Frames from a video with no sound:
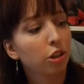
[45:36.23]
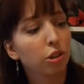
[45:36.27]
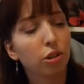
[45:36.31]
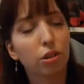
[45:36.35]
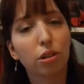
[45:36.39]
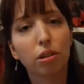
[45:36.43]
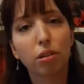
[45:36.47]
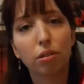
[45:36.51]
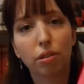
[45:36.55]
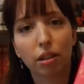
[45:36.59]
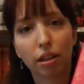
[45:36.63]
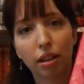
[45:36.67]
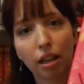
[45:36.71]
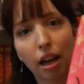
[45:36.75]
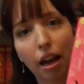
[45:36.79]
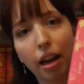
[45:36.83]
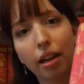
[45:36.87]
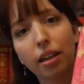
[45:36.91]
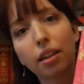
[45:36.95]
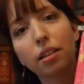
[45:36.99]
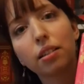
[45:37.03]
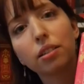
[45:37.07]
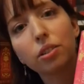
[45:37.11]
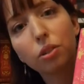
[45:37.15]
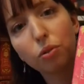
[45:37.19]
to look
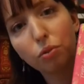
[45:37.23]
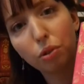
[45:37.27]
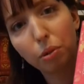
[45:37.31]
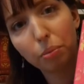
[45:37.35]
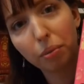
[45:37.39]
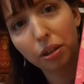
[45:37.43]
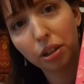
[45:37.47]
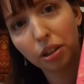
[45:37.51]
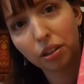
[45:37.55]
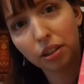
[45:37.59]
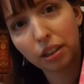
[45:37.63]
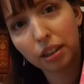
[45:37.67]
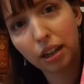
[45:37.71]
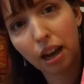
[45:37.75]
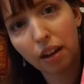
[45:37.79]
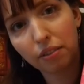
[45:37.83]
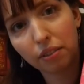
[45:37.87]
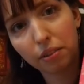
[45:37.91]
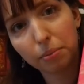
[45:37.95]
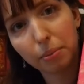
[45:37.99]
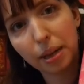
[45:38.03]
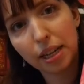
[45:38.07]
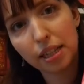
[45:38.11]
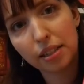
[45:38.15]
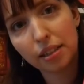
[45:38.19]
like the woman on the
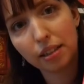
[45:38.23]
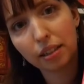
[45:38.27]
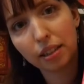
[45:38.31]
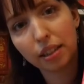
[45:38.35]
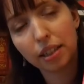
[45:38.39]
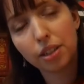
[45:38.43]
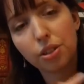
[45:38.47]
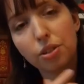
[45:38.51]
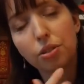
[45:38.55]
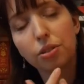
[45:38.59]
cover, basically.